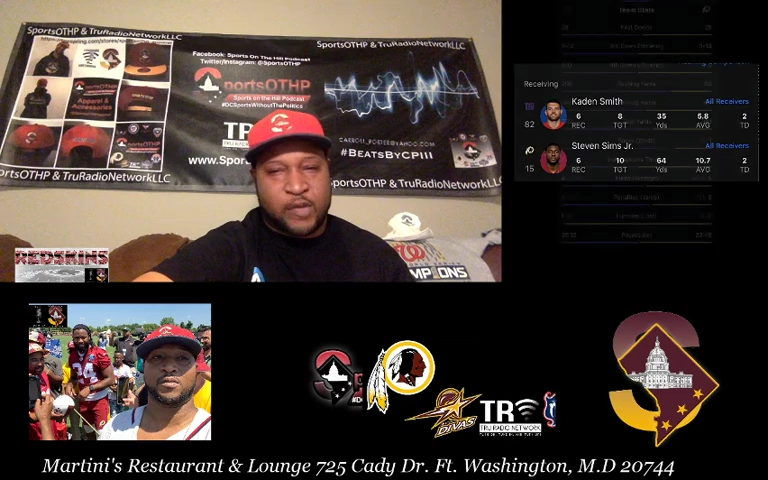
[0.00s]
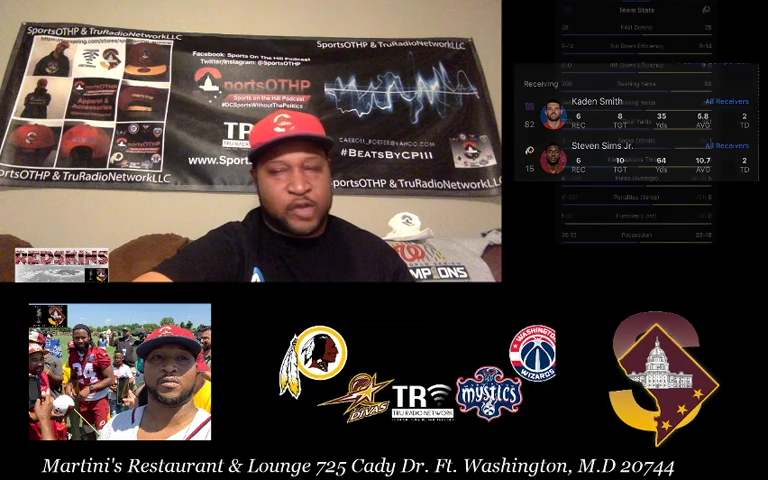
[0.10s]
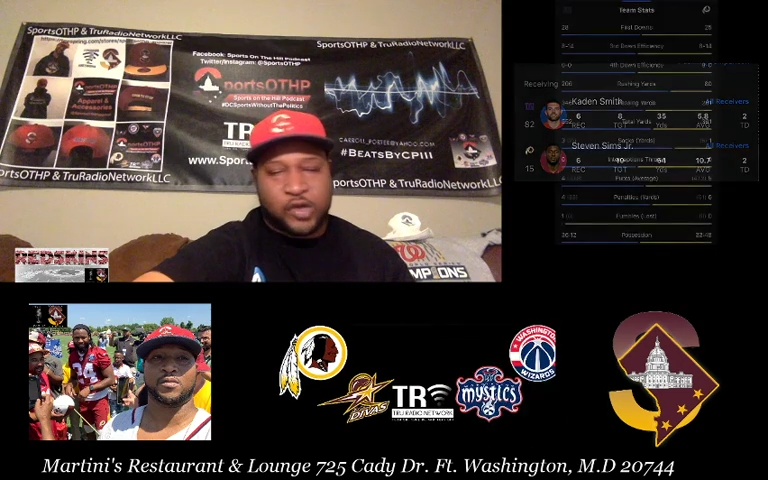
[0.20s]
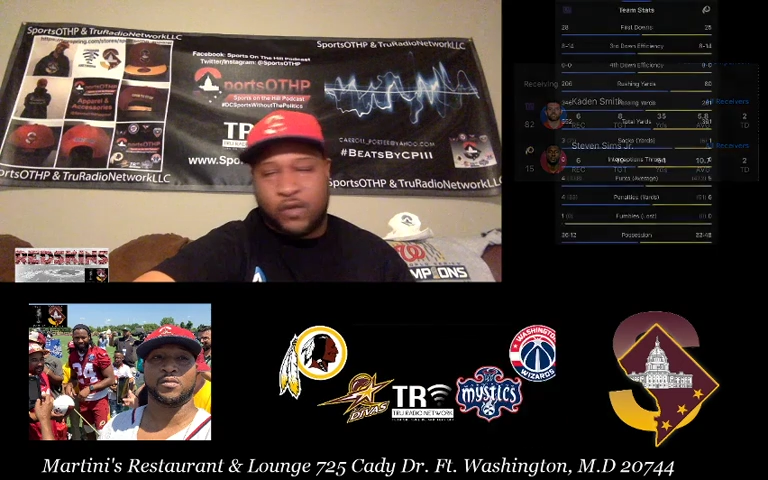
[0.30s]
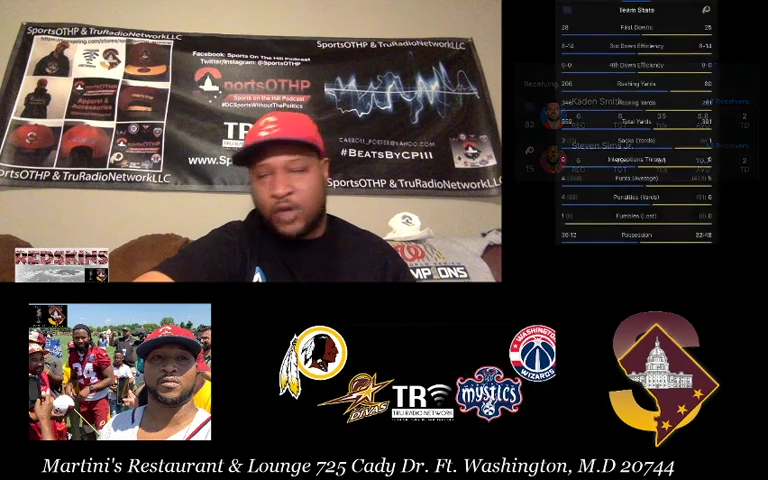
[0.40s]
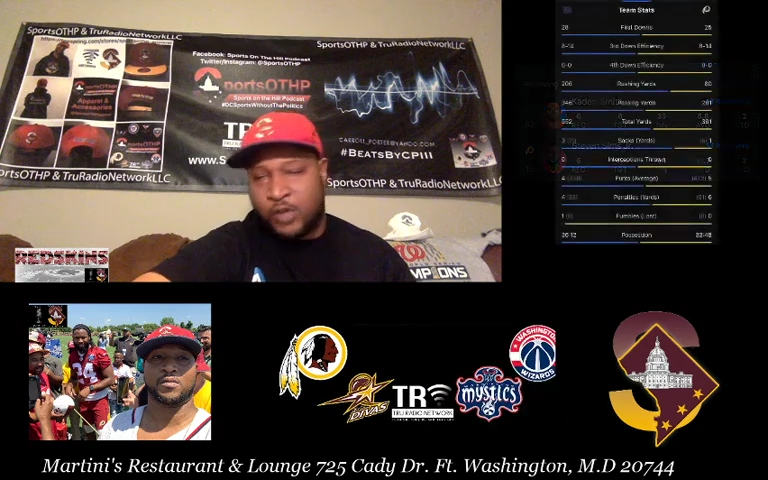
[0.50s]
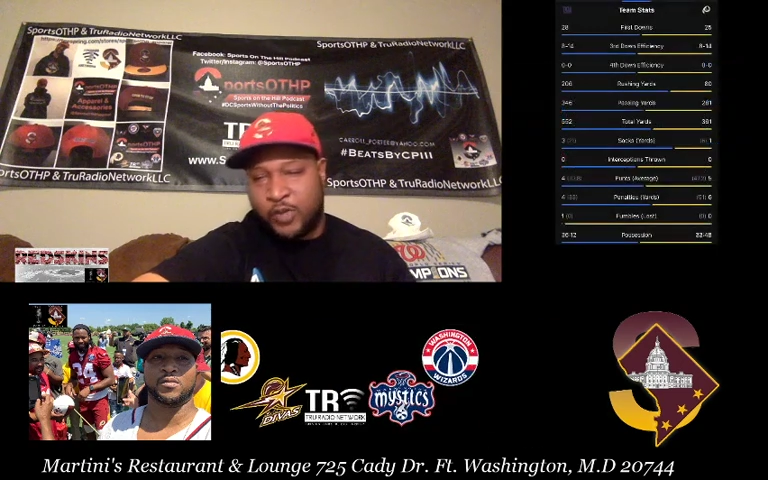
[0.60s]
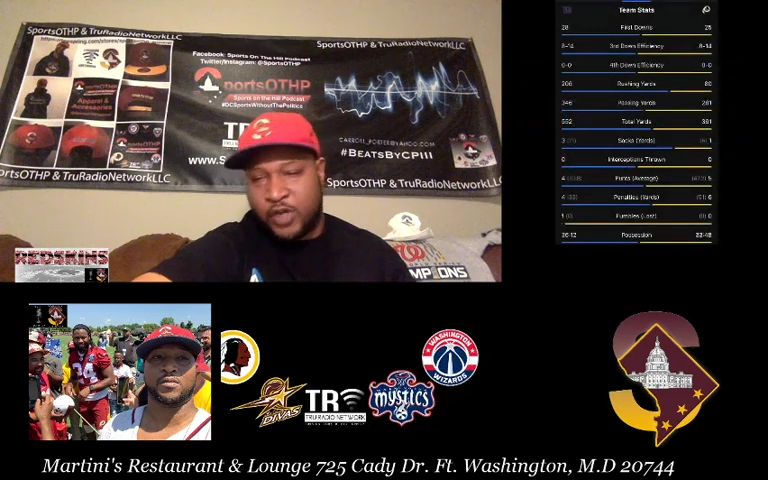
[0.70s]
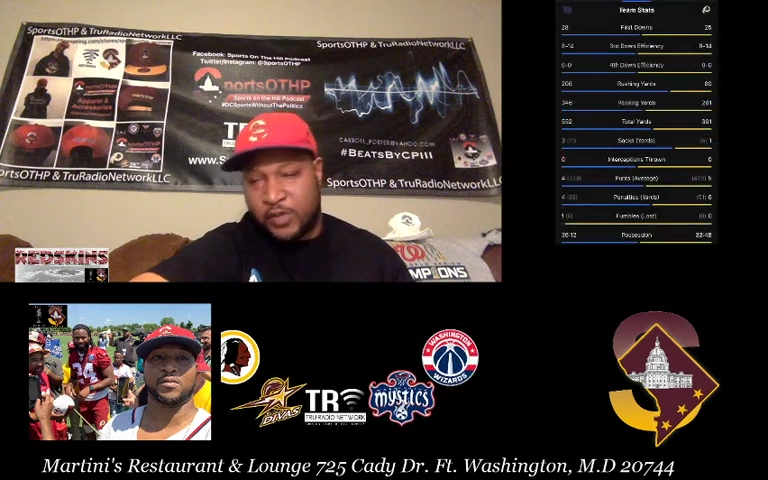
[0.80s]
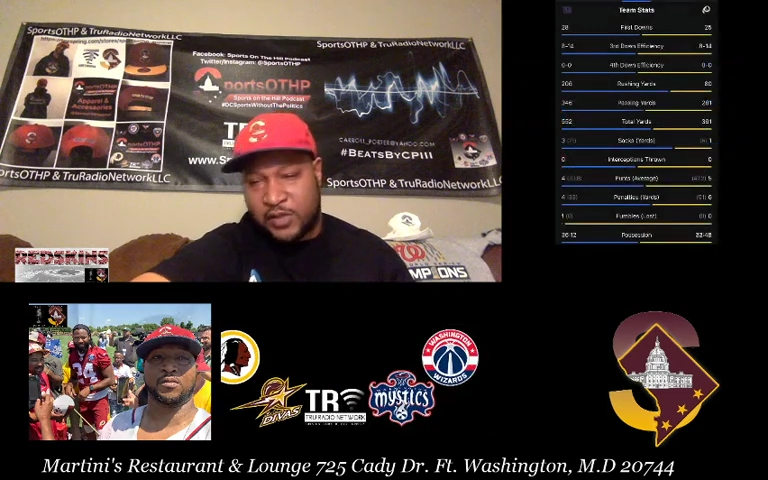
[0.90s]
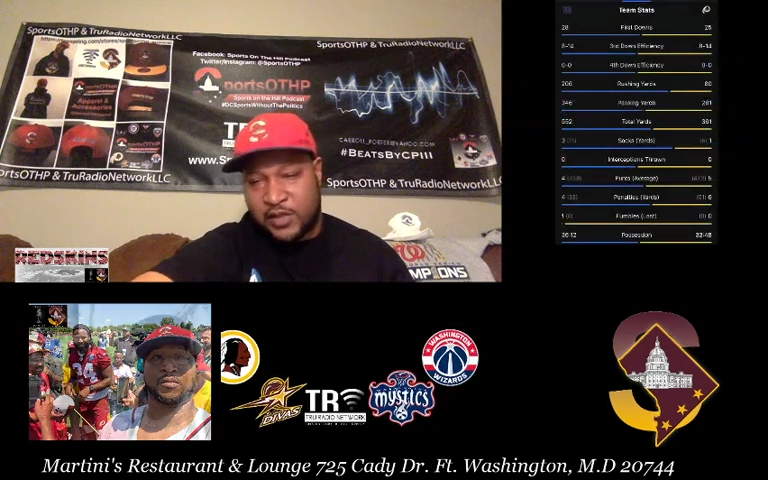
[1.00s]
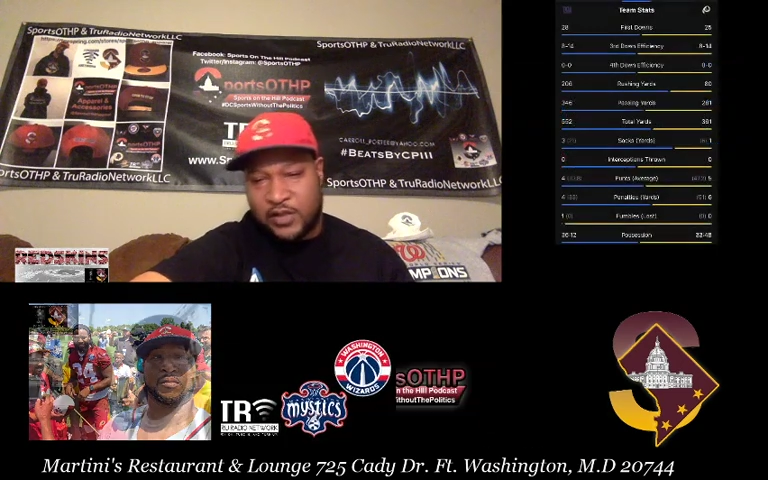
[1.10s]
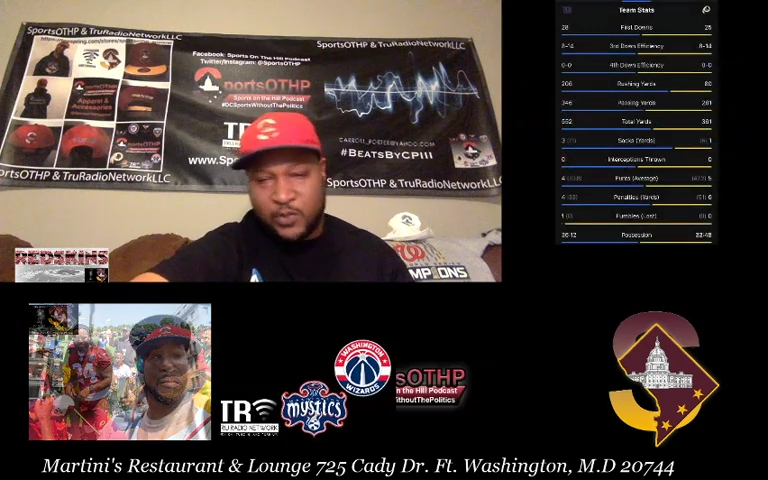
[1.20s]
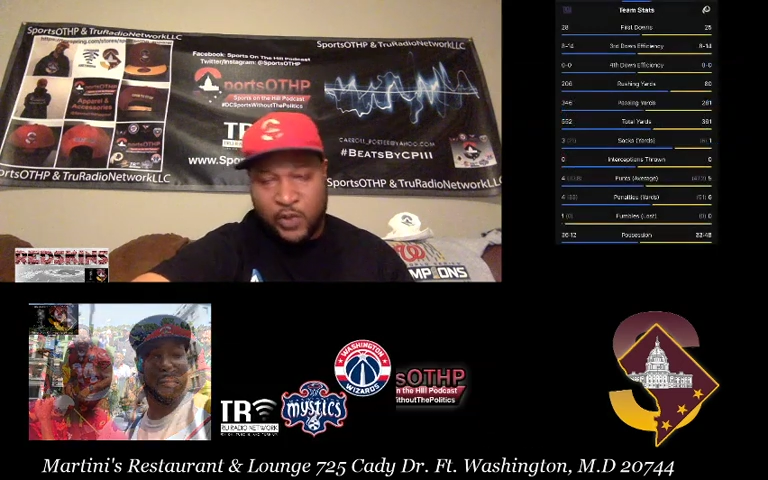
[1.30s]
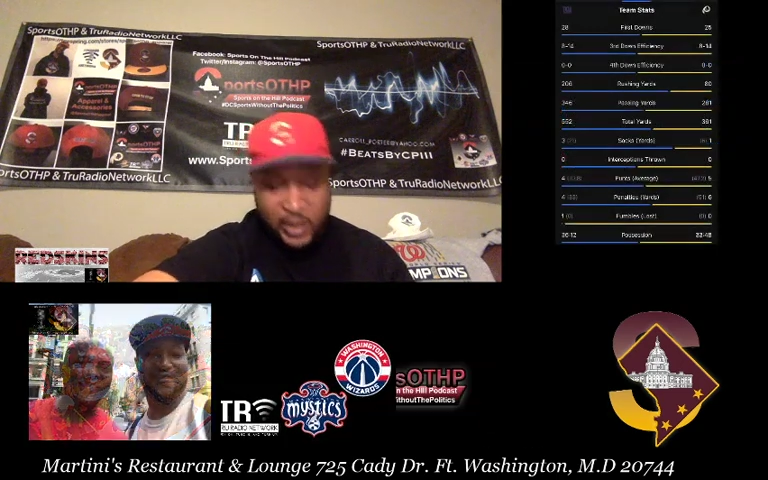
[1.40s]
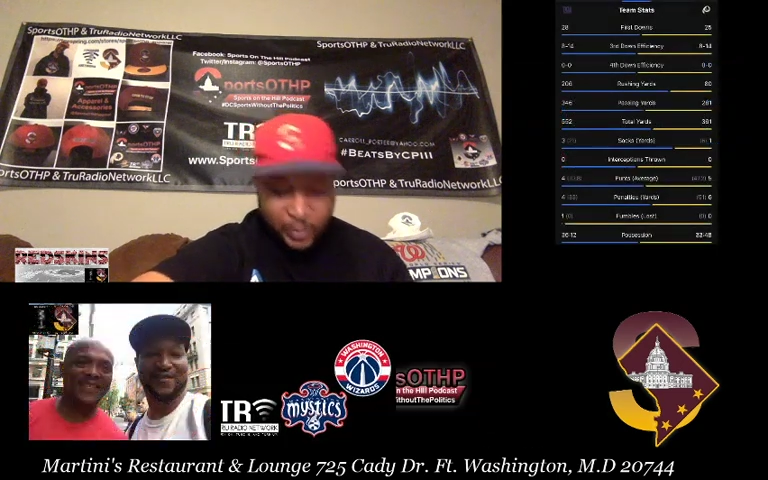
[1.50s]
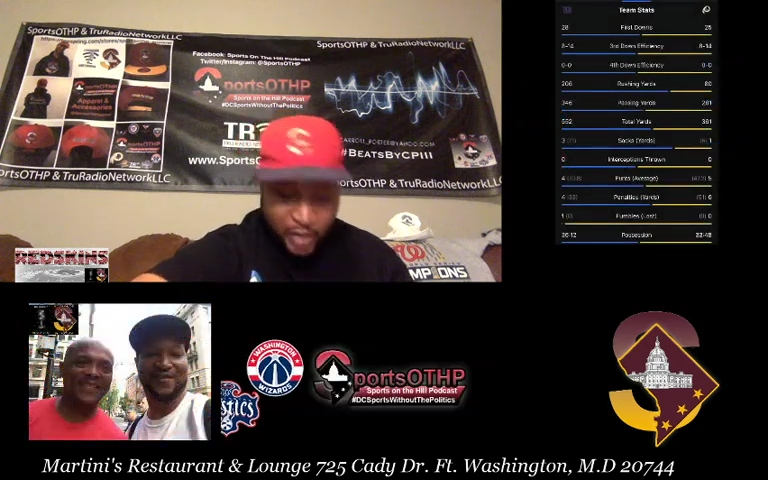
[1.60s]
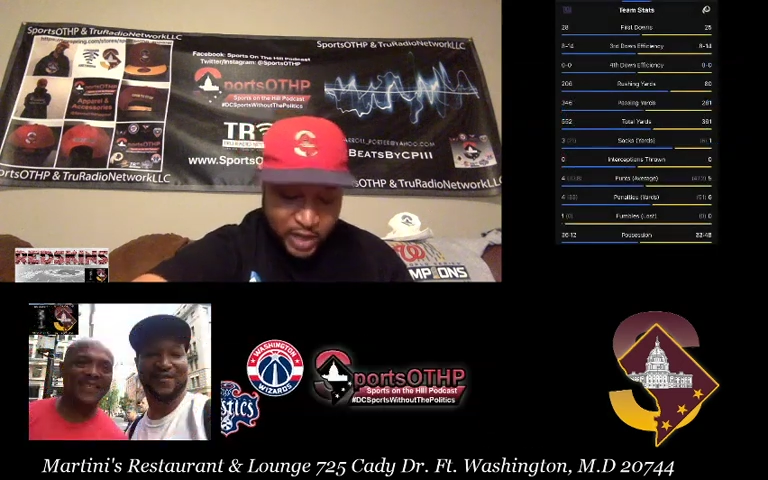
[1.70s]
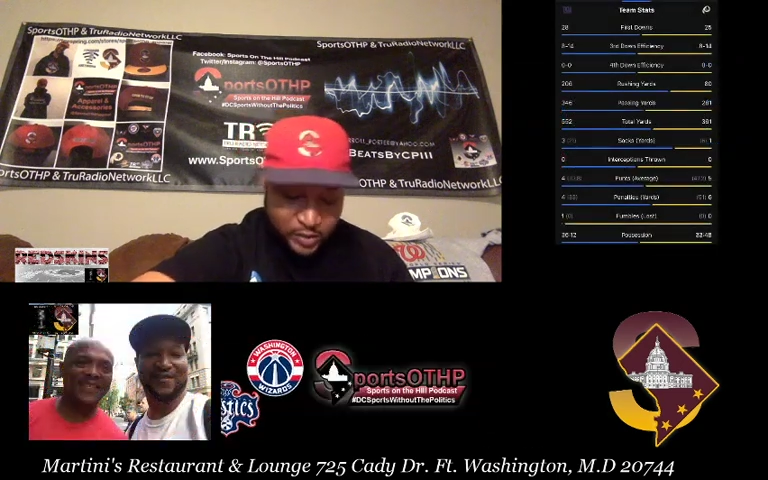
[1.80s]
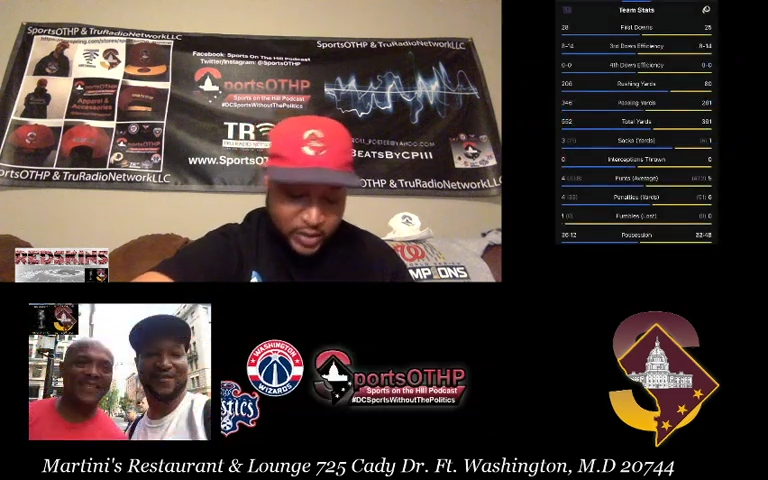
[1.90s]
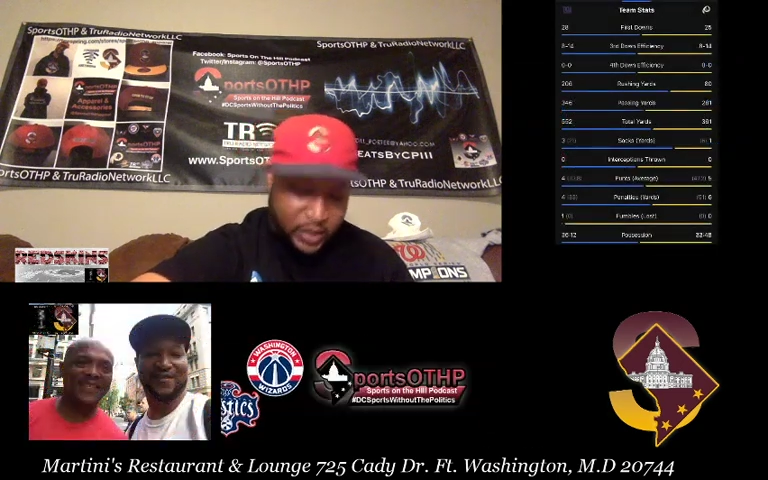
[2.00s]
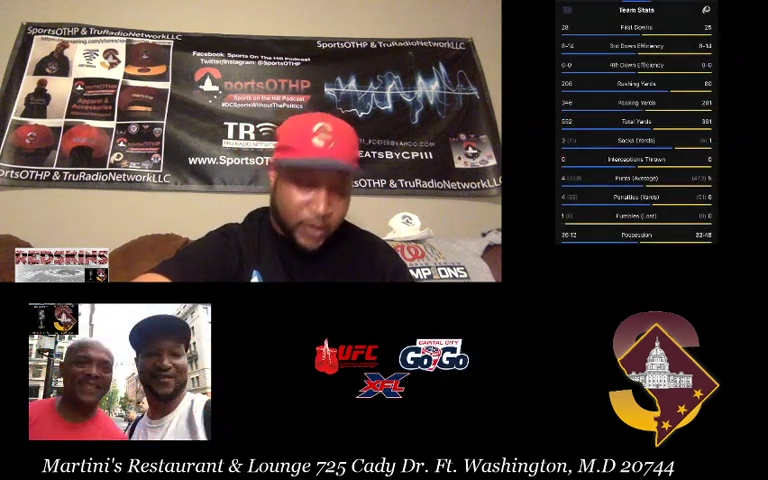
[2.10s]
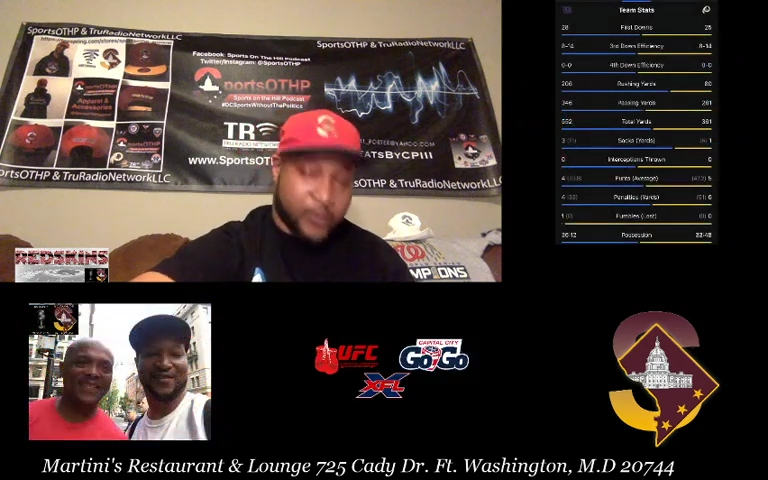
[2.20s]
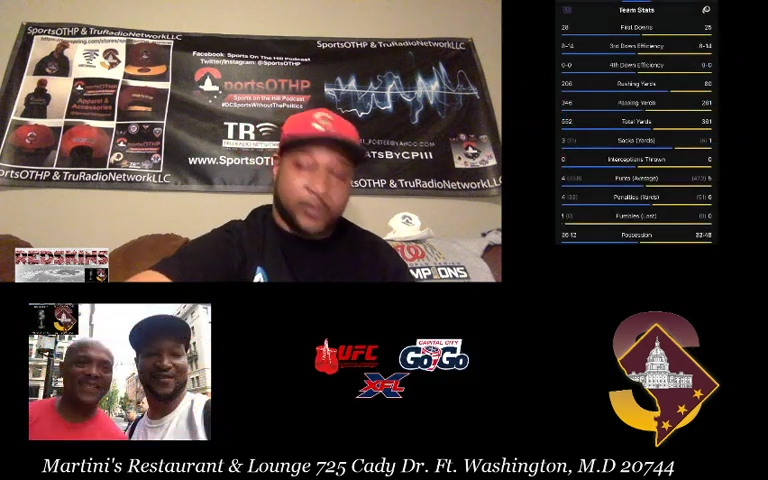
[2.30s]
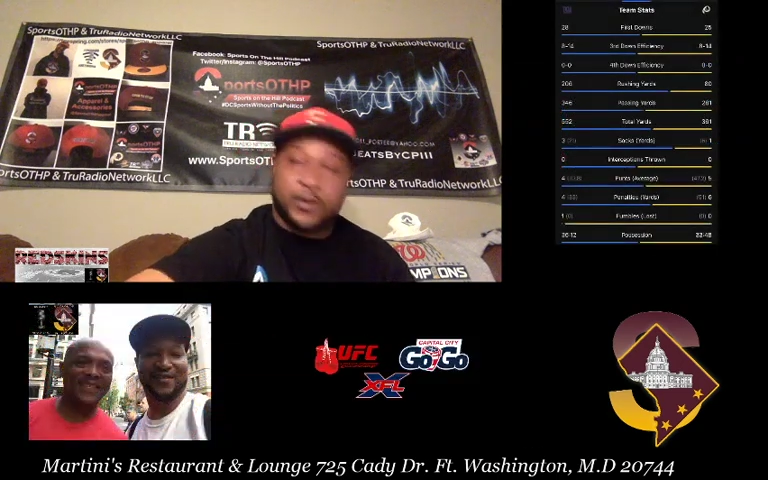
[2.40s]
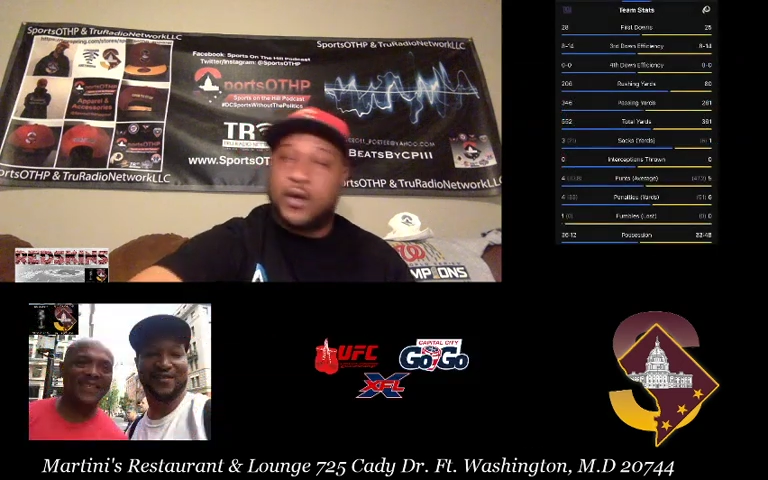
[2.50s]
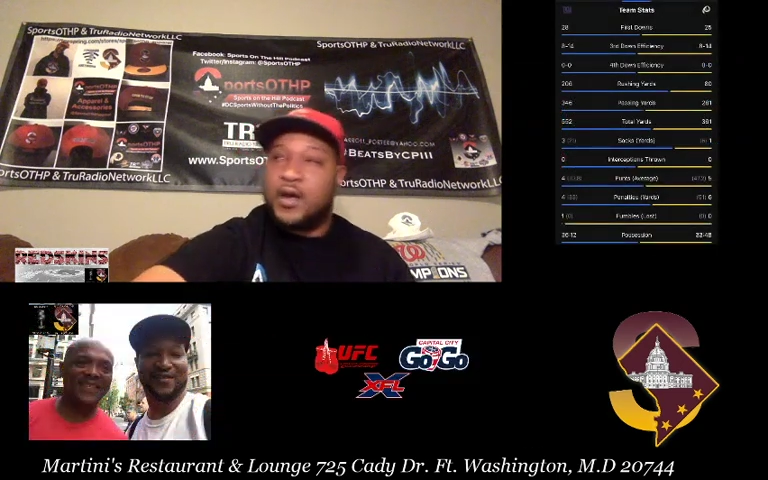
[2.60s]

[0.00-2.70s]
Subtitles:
it, but you don't want to put him in a position where he can possibly get hurt.